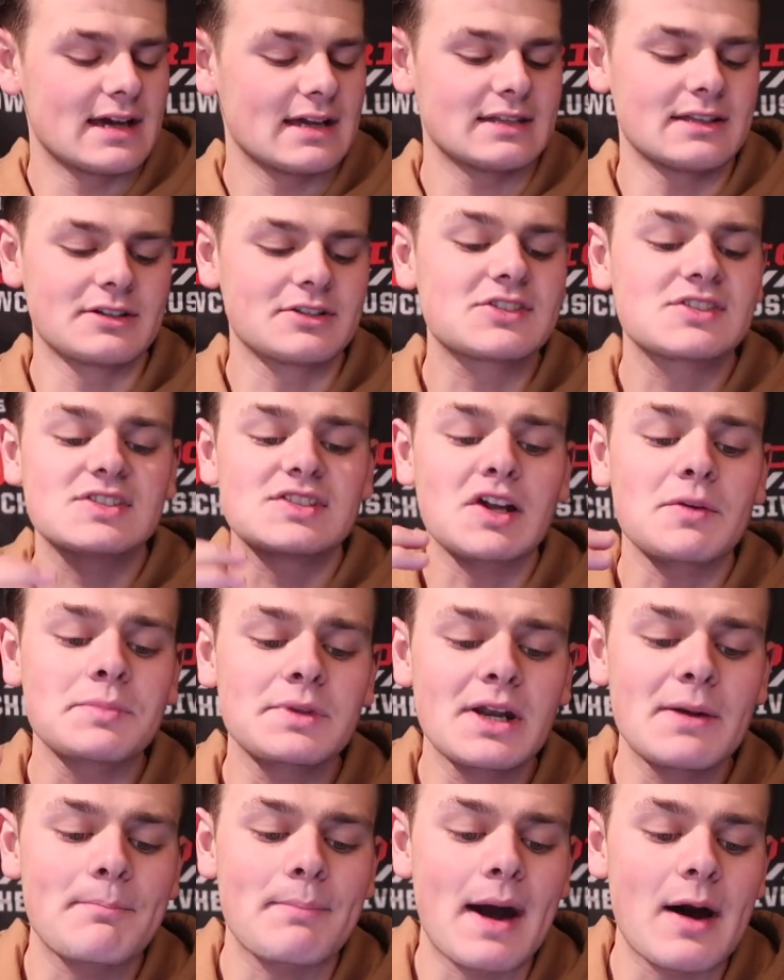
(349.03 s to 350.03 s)
There's
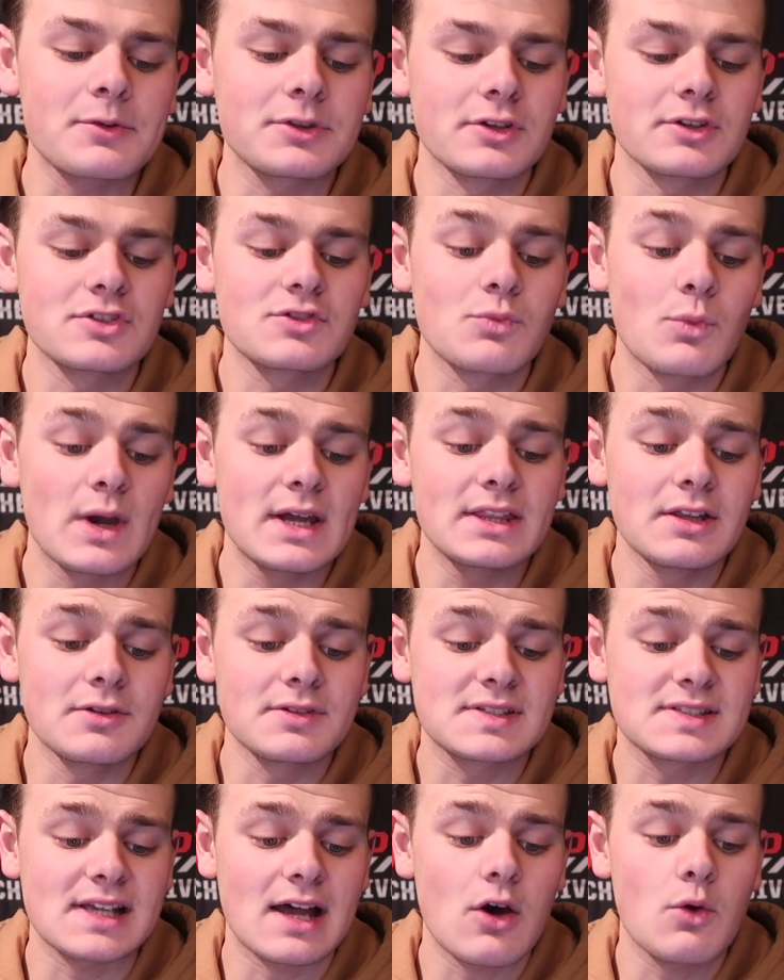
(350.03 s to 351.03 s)
something about those way
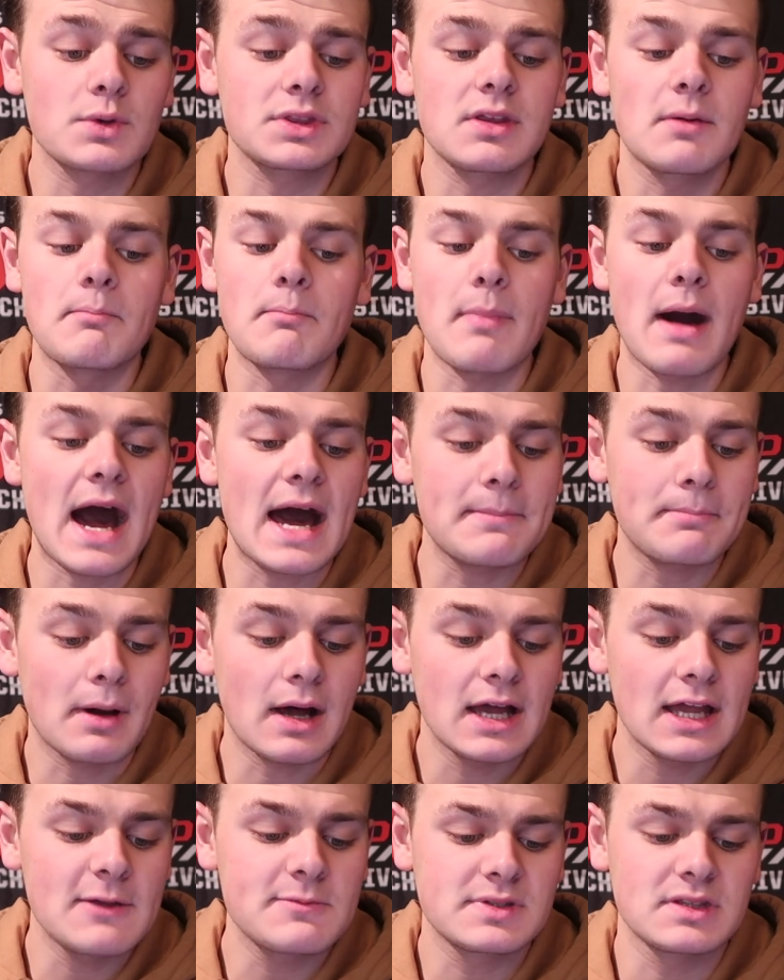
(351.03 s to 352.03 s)
those sound with the mod
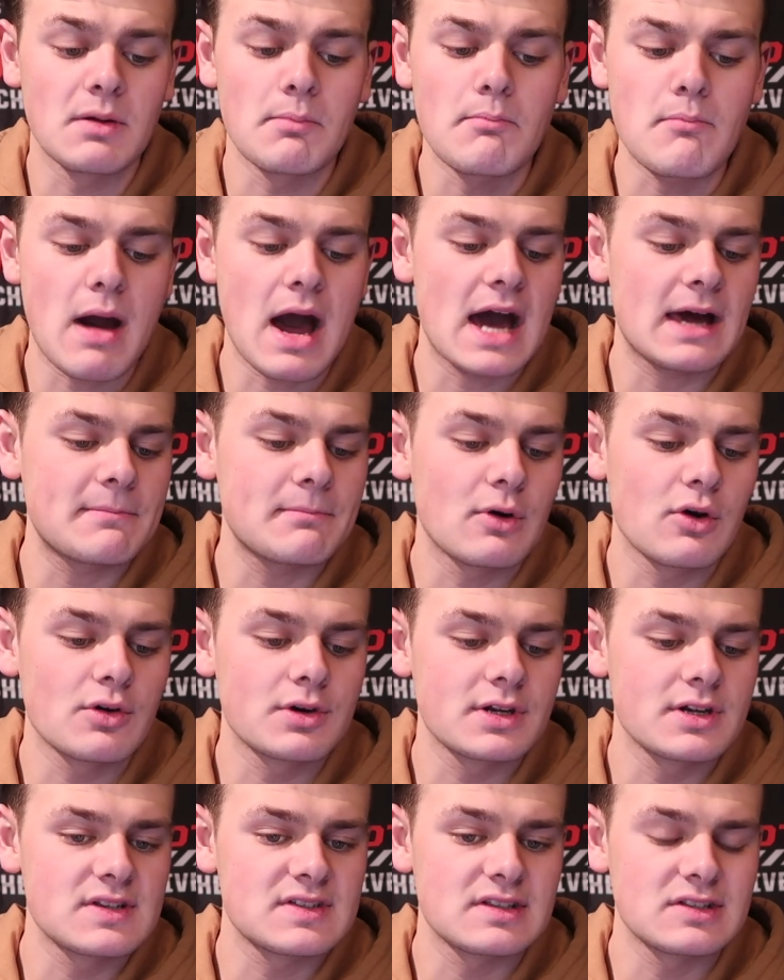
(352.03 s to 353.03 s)
pipes and the mod
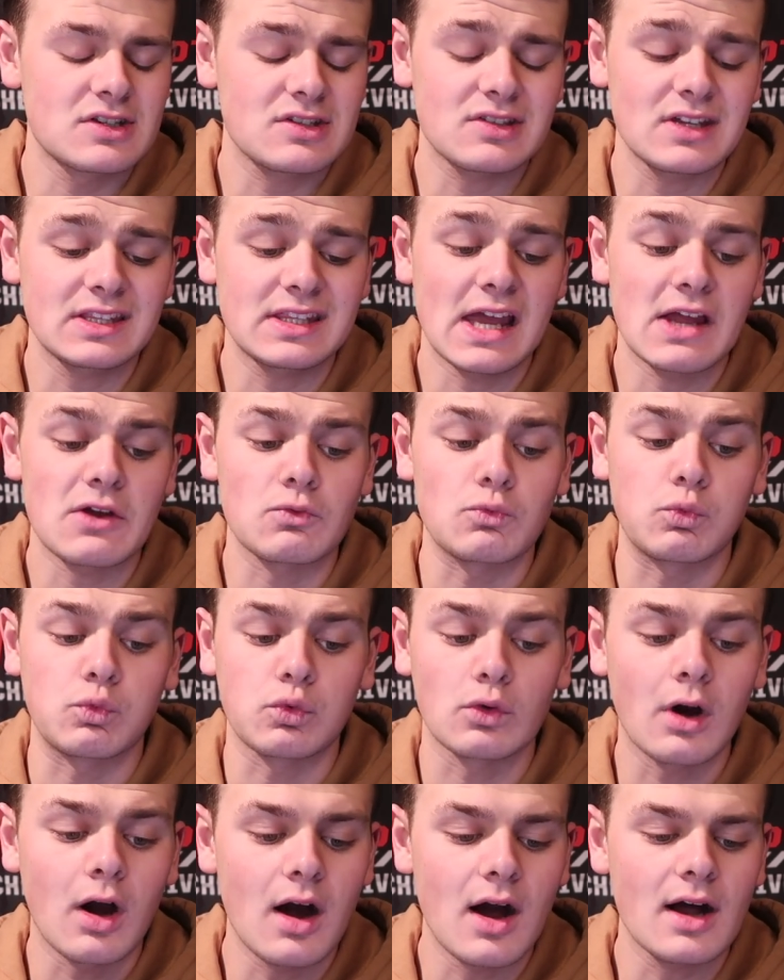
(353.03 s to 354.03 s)
motors and just like that
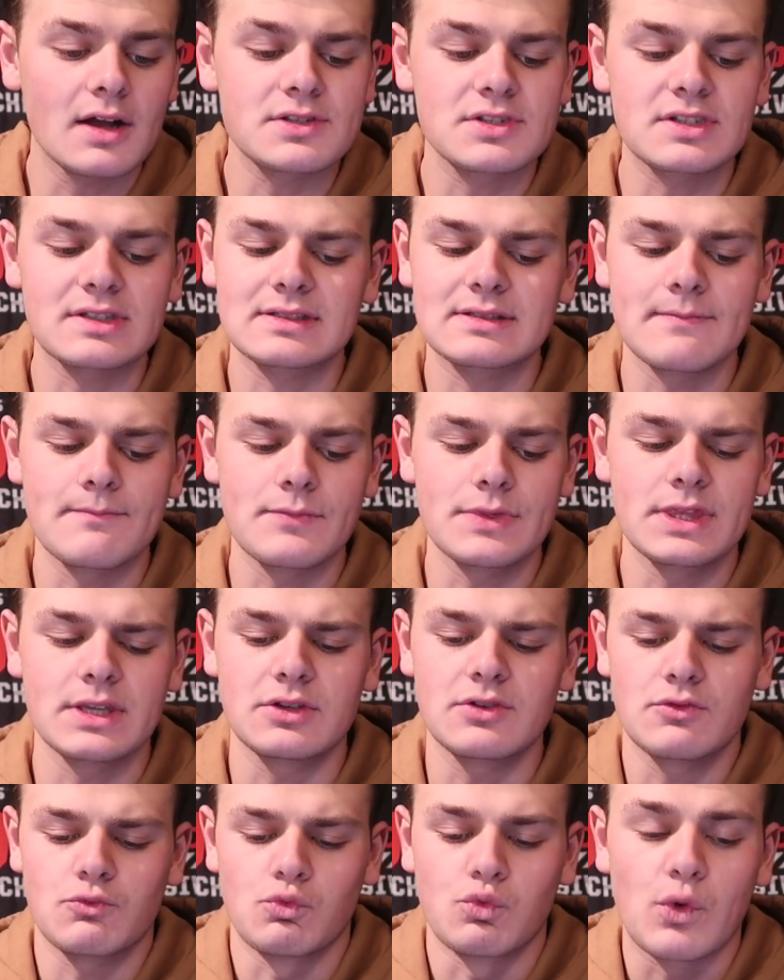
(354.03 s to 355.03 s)
raw just
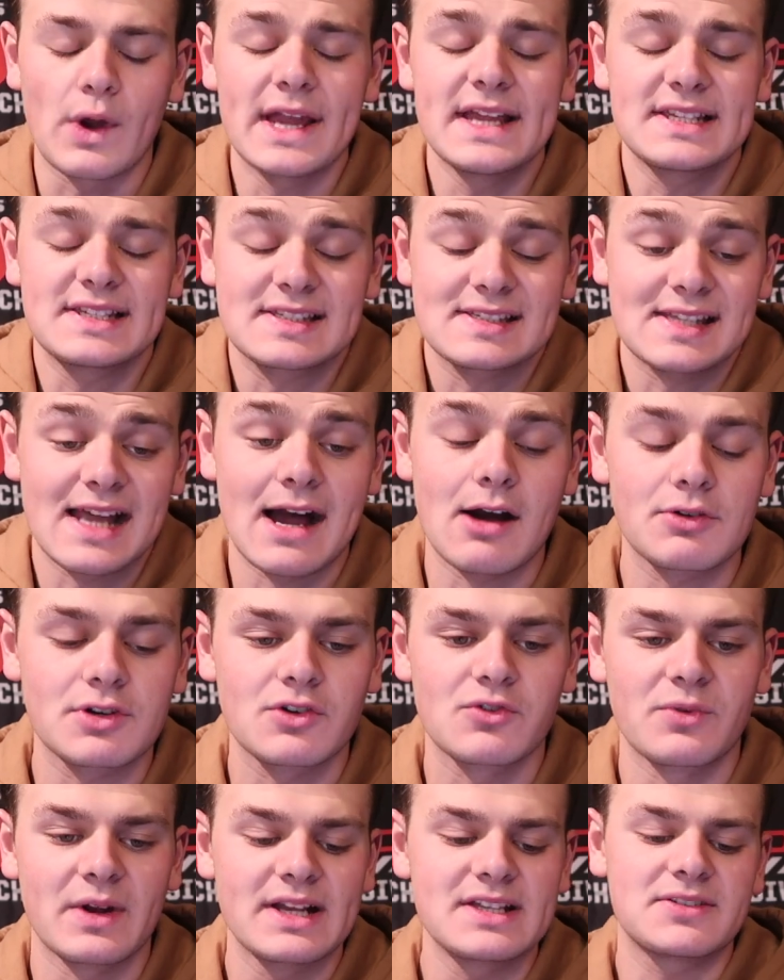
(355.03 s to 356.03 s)
race sound
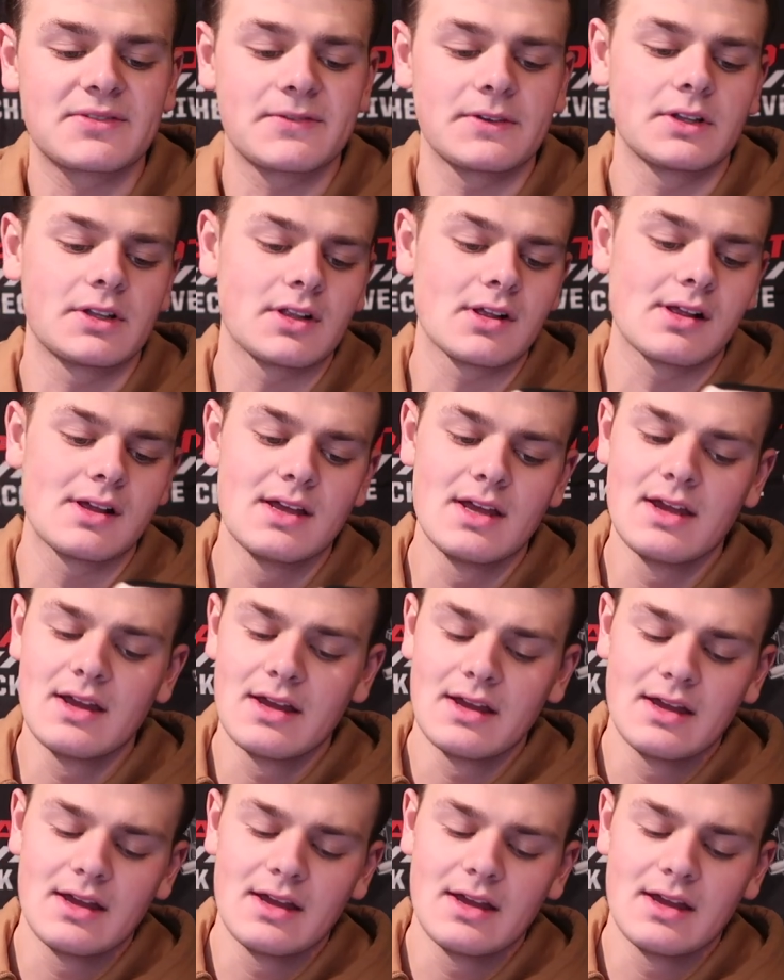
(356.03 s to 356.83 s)
and race feel.